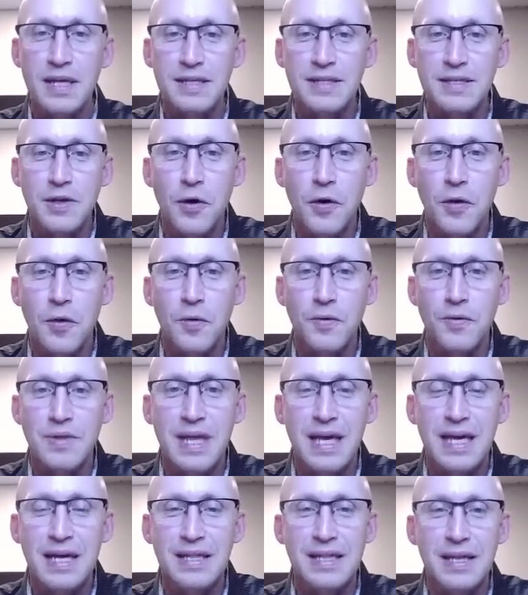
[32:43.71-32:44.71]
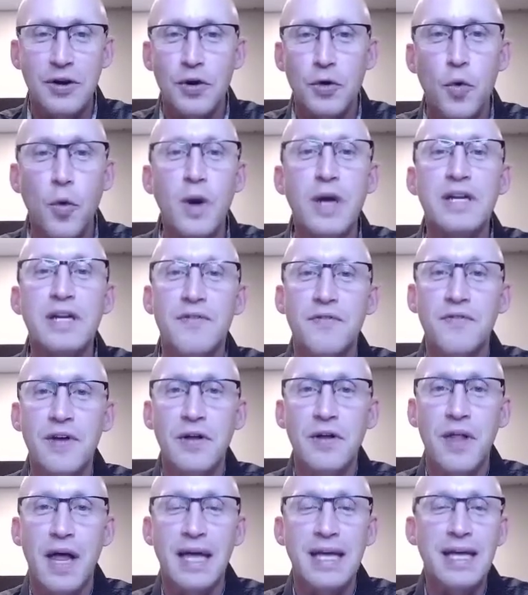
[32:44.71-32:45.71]
So they they're going to
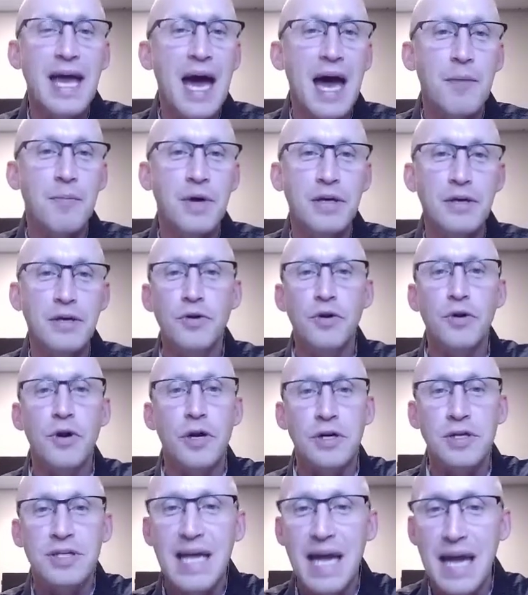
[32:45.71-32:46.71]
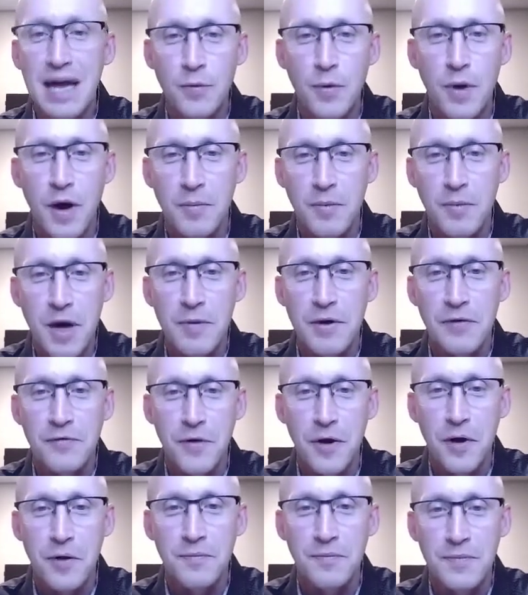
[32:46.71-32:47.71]
feel like, yeah, but you don't understand where I'm coming
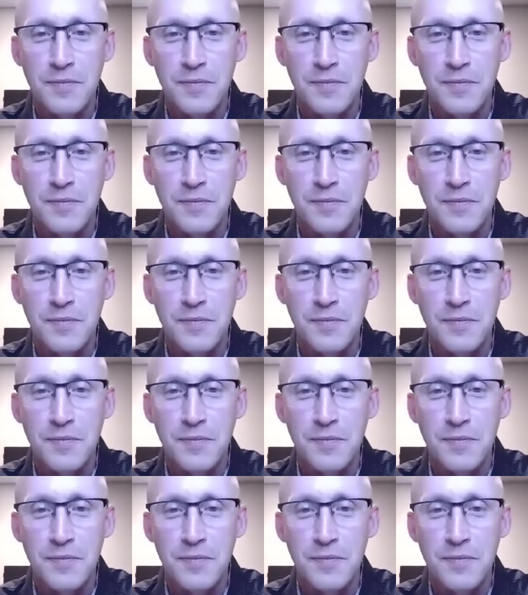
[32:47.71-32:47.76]
from.